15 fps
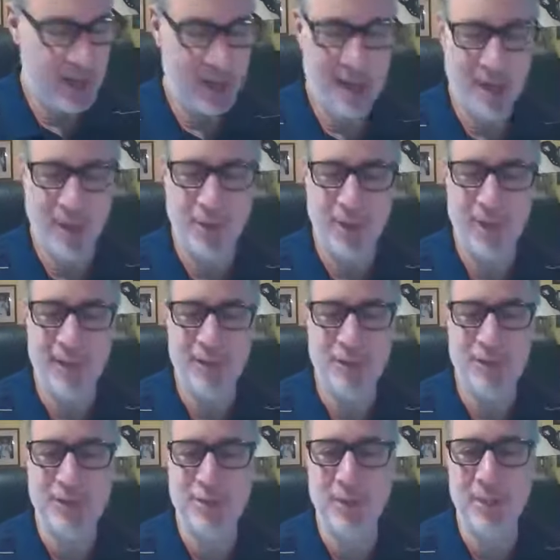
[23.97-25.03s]
Uh, I want to give you
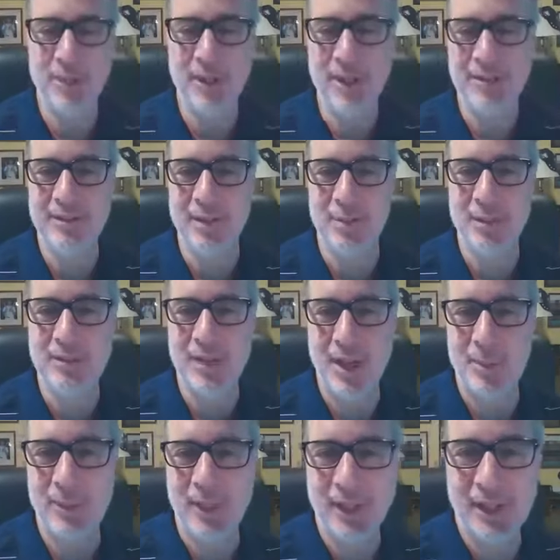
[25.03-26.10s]
some updates on what's
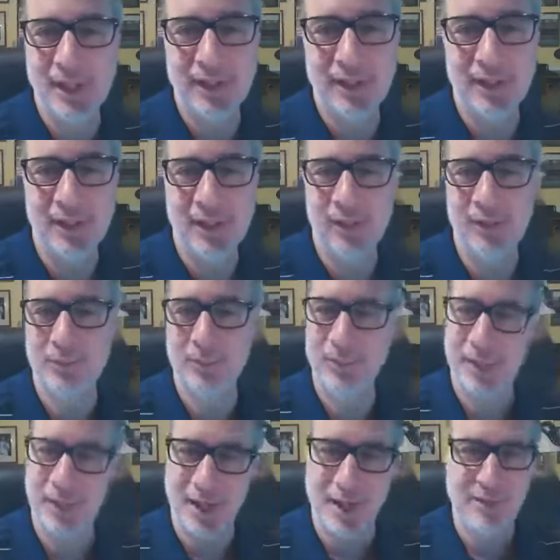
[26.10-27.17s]
happening here
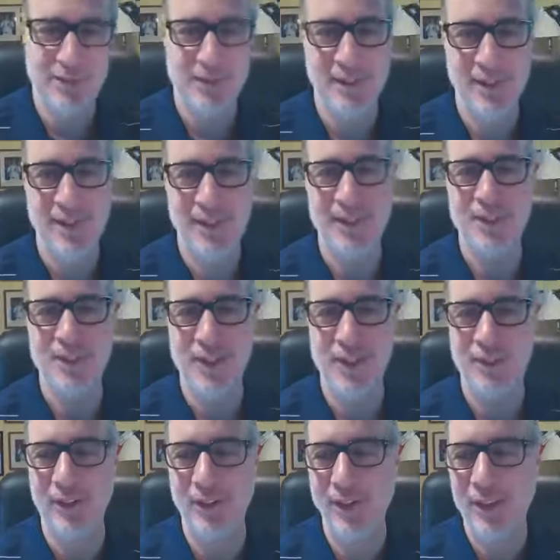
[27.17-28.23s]
with us in
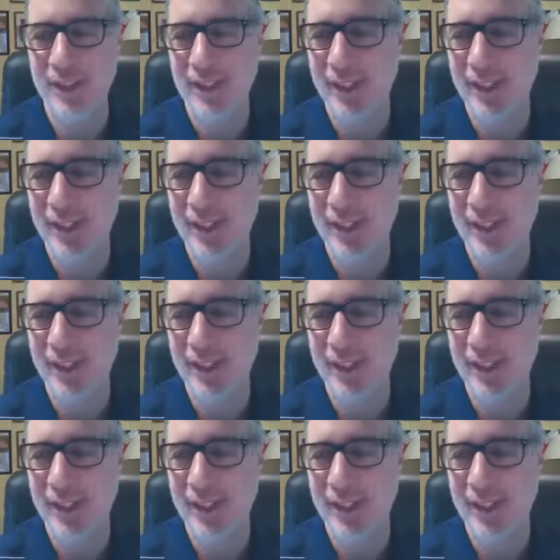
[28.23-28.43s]
general,